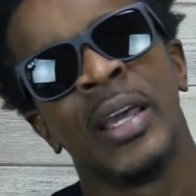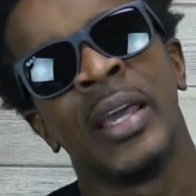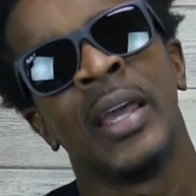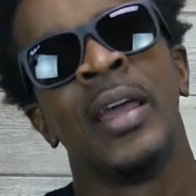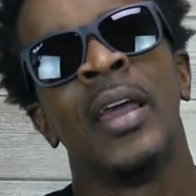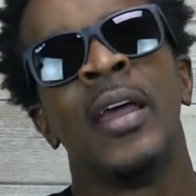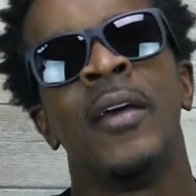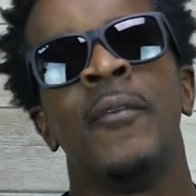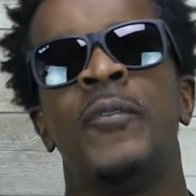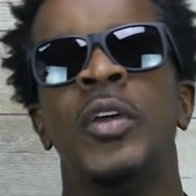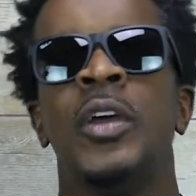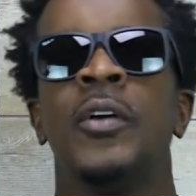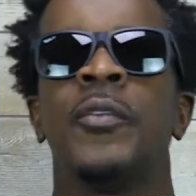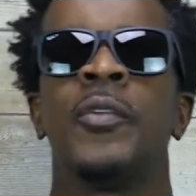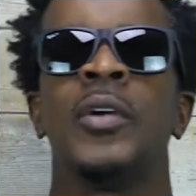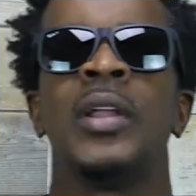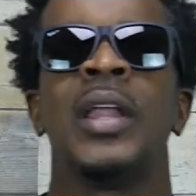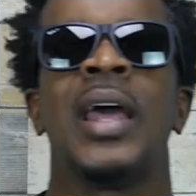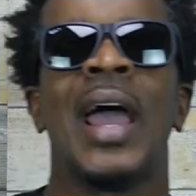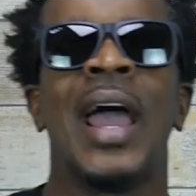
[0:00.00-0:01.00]
in. Feel
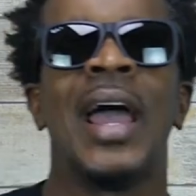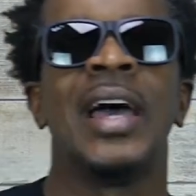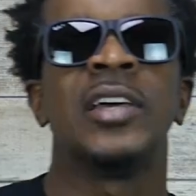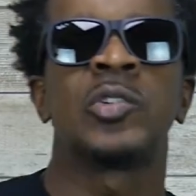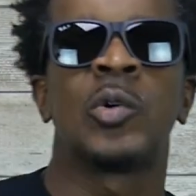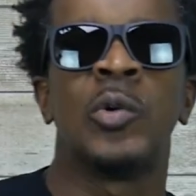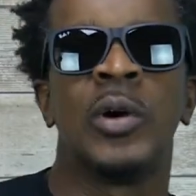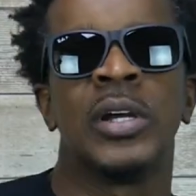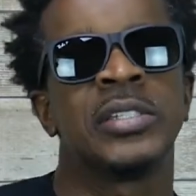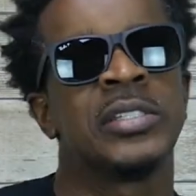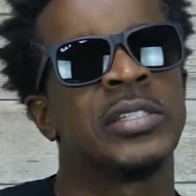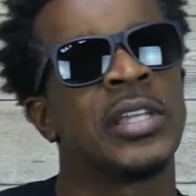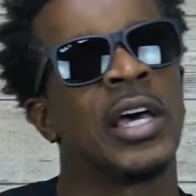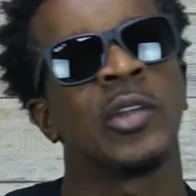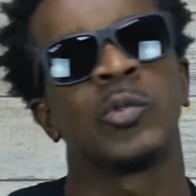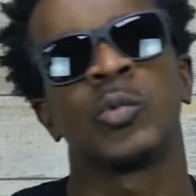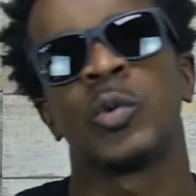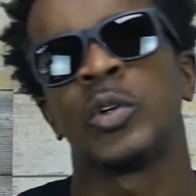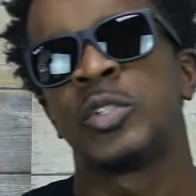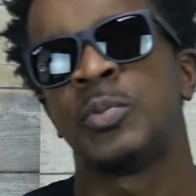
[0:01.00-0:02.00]
free to ask questions.
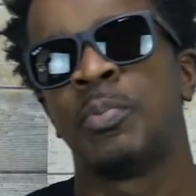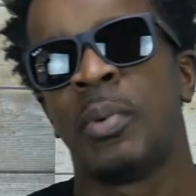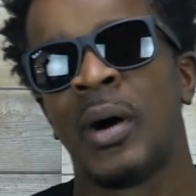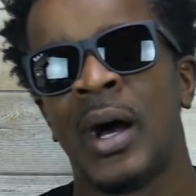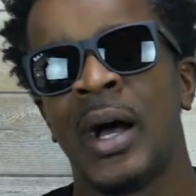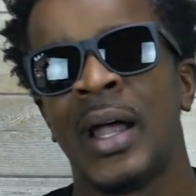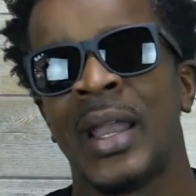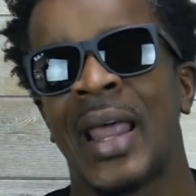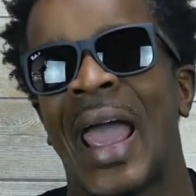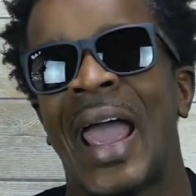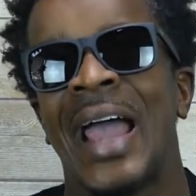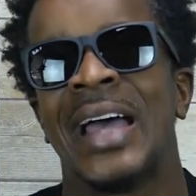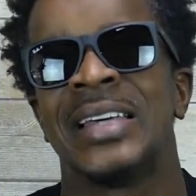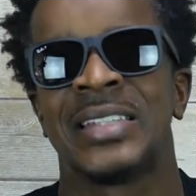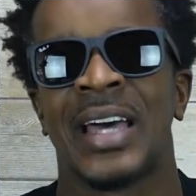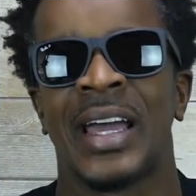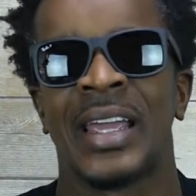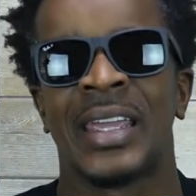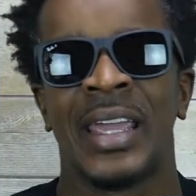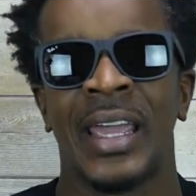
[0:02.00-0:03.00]
I'll respond as
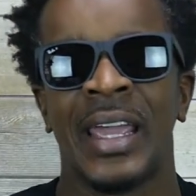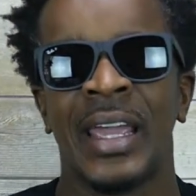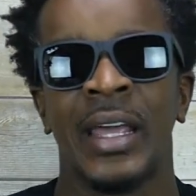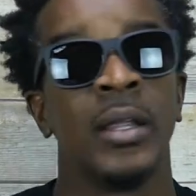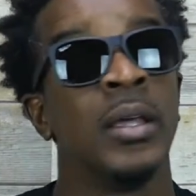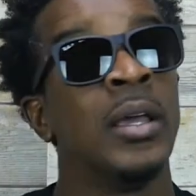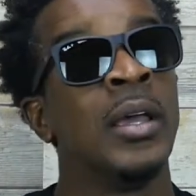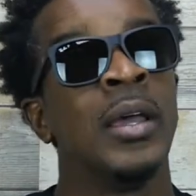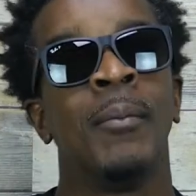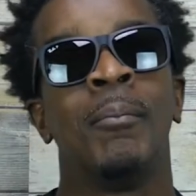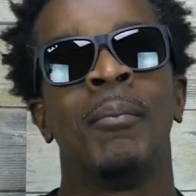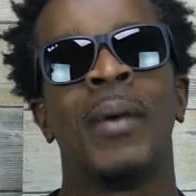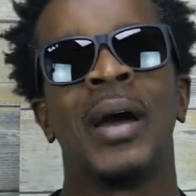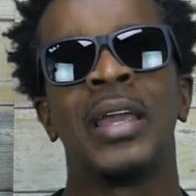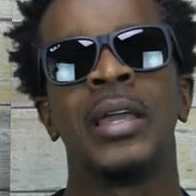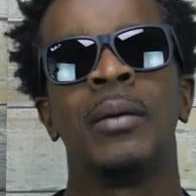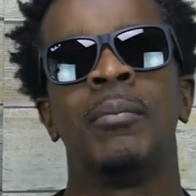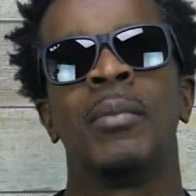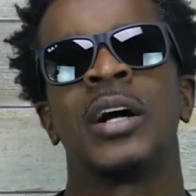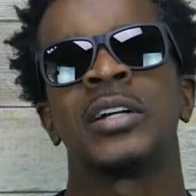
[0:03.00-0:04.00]
I can. My
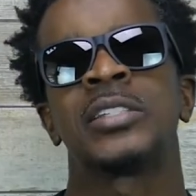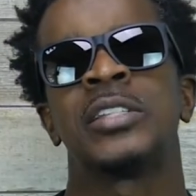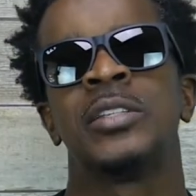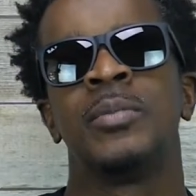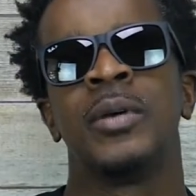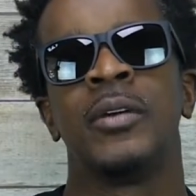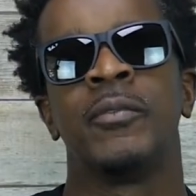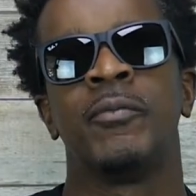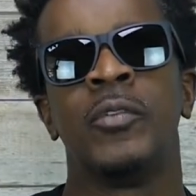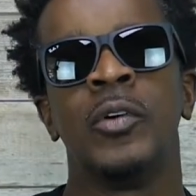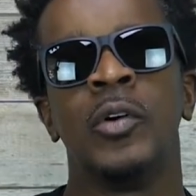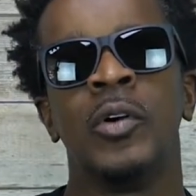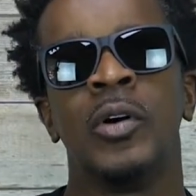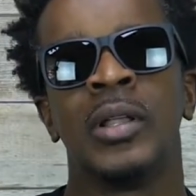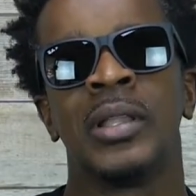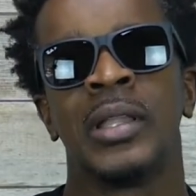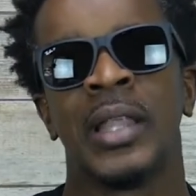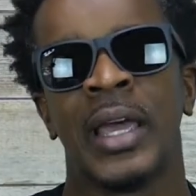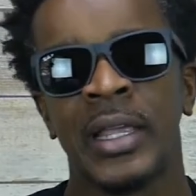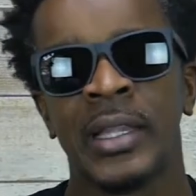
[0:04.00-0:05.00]
inbox has been
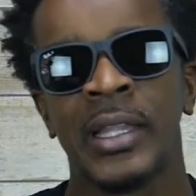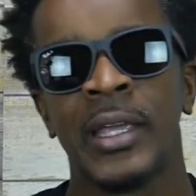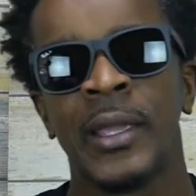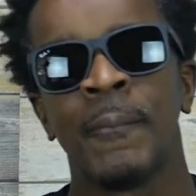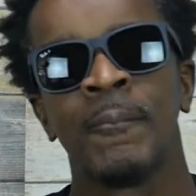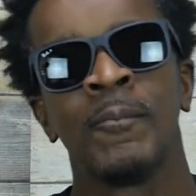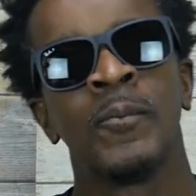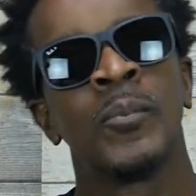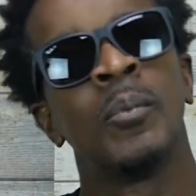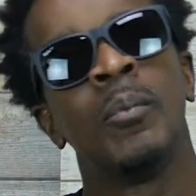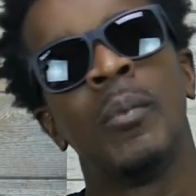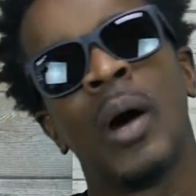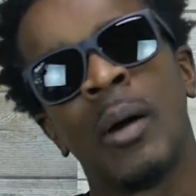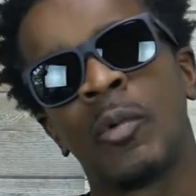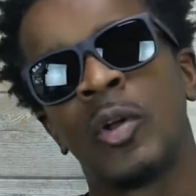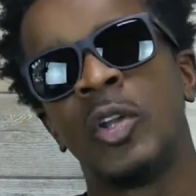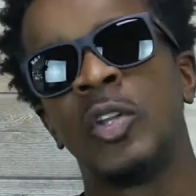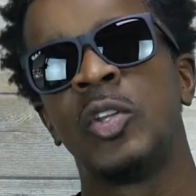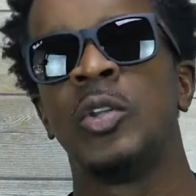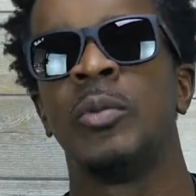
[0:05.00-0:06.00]
full lately, but I'm
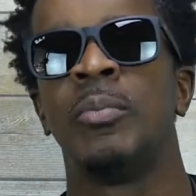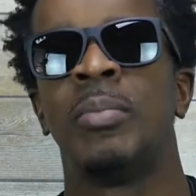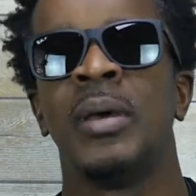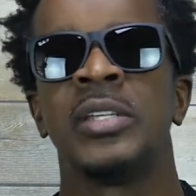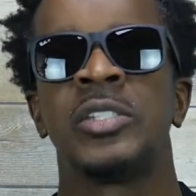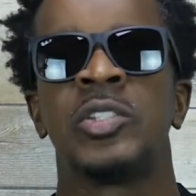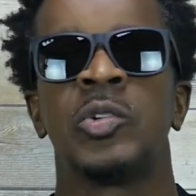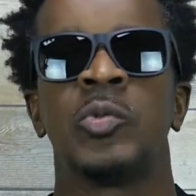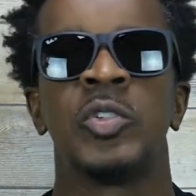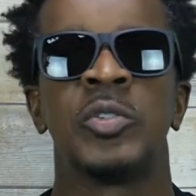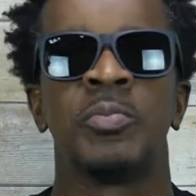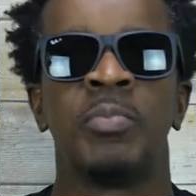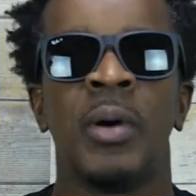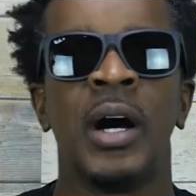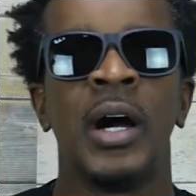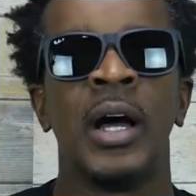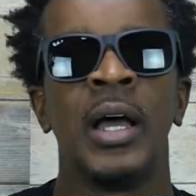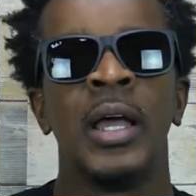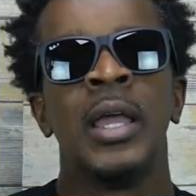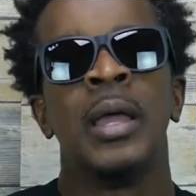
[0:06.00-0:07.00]
going to do the best to
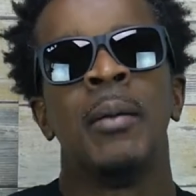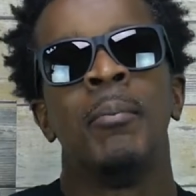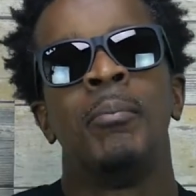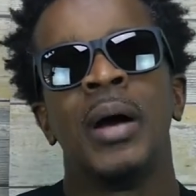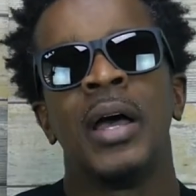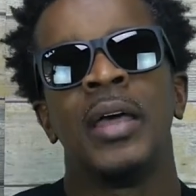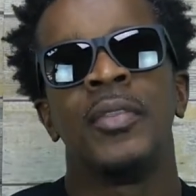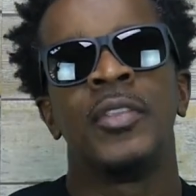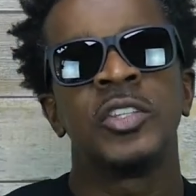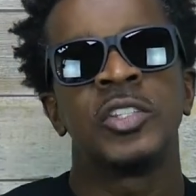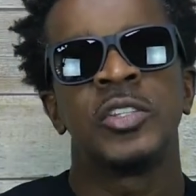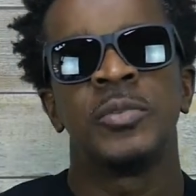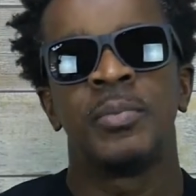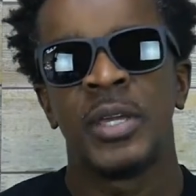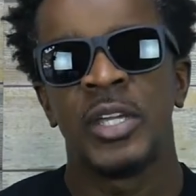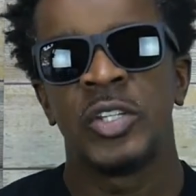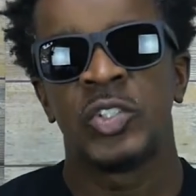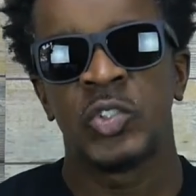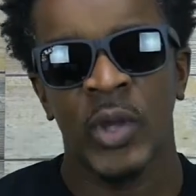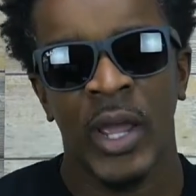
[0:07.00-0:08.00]
respond. But this has
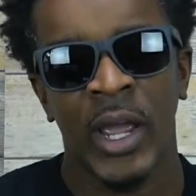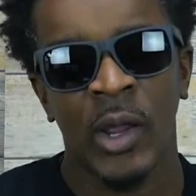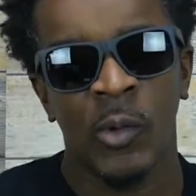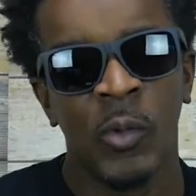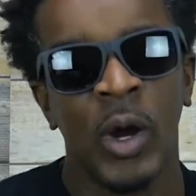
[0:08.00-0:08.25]
been track